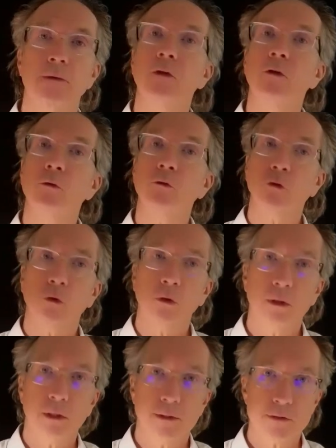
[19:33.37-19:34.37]
Then you
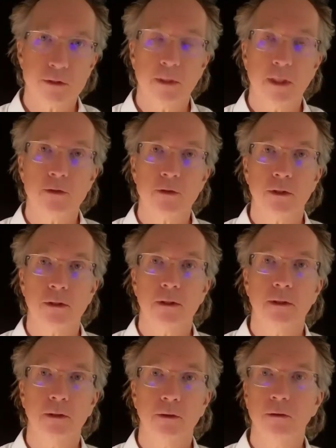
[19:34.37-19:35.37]
internalize the mantra,
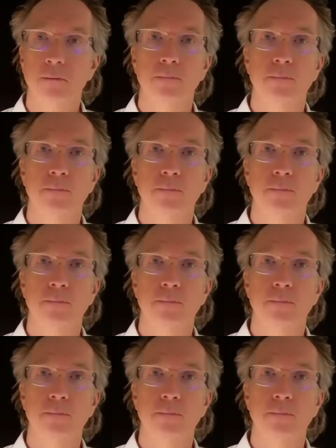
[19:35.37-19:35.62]
and then you